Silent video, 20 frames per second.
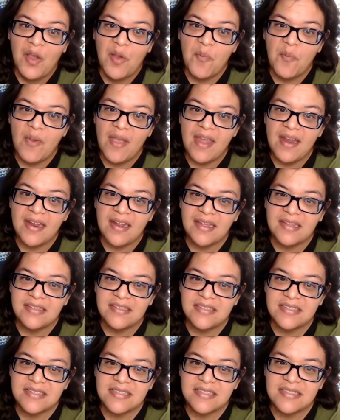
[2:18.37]
But it
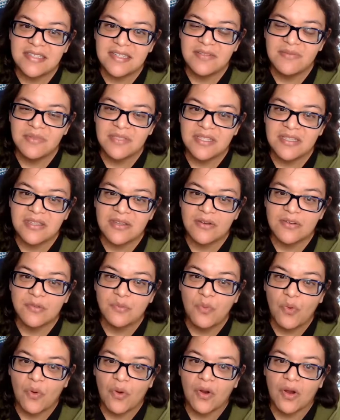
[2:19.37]
just seems that there's
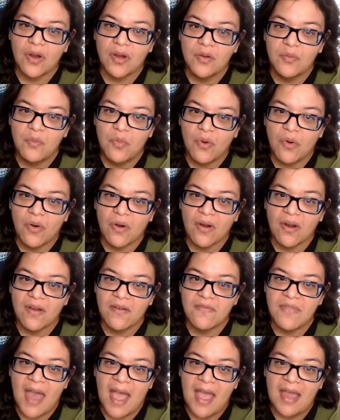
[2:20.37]
more and more
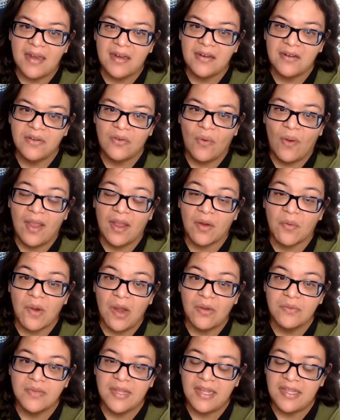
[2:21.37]
of that going
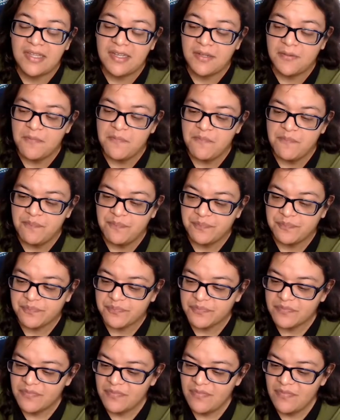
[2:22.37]
around lately.
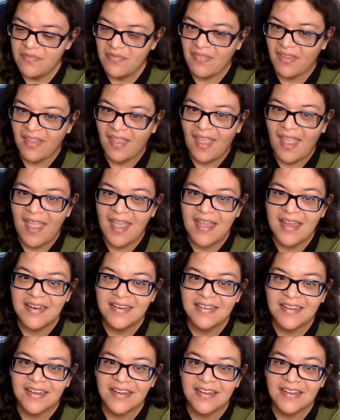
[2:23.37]

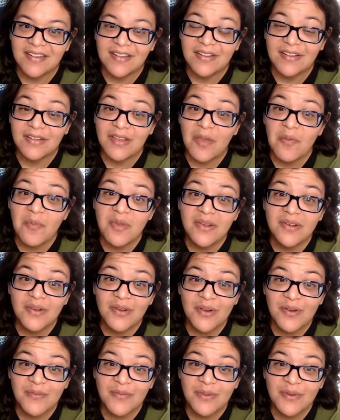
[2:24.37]
And let me
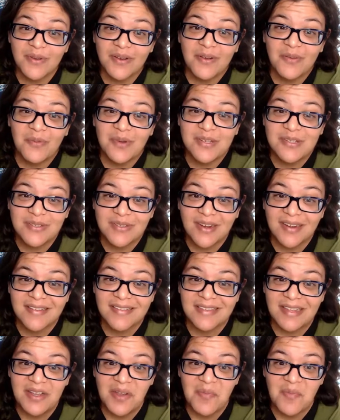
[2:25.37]
know what you
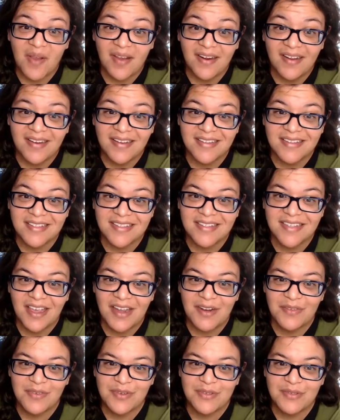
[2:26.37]
guys think about it, because it's
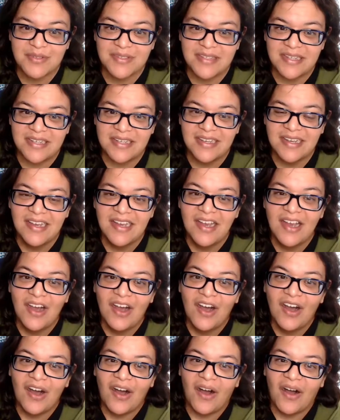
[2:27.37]
kind of interesting
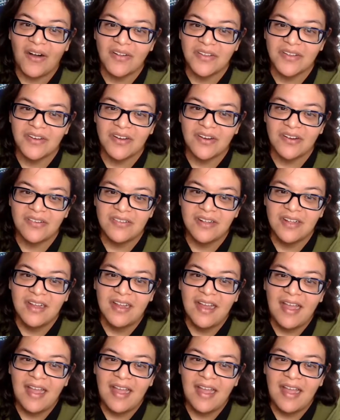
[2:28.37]
all in all.